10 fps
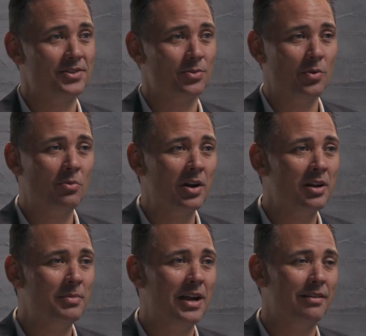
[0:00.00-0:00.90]
So we wanted to
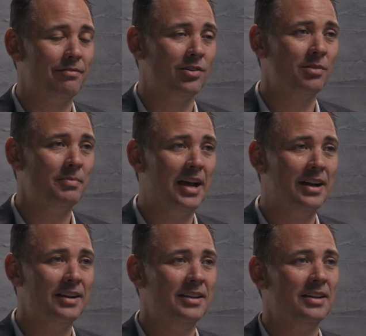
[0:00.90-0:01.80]
be at a firm that
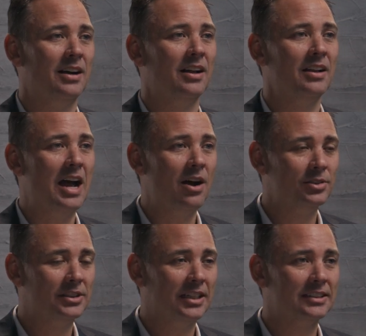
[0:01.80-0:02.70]

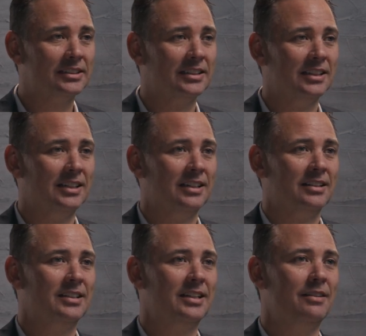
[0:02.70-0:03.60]
allows us
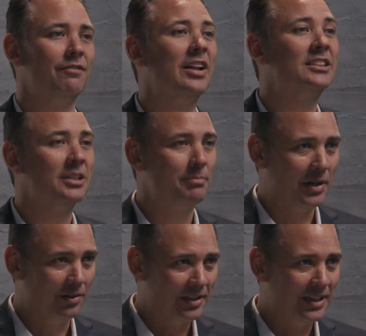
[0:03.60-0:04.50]
the
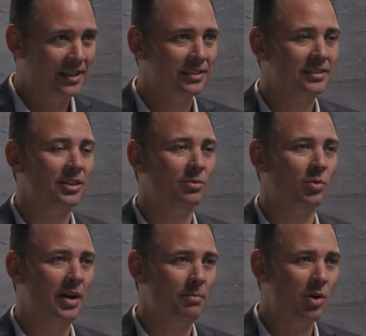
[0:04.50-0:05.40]
flexibility to
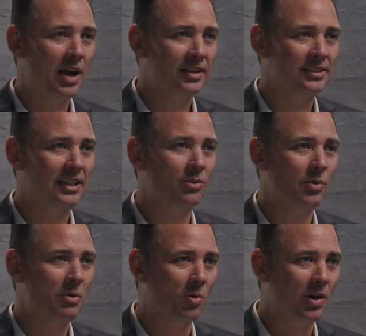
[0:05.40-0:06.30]
run the practice like we
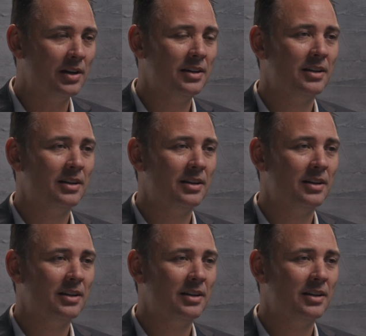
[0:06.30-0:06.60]
want,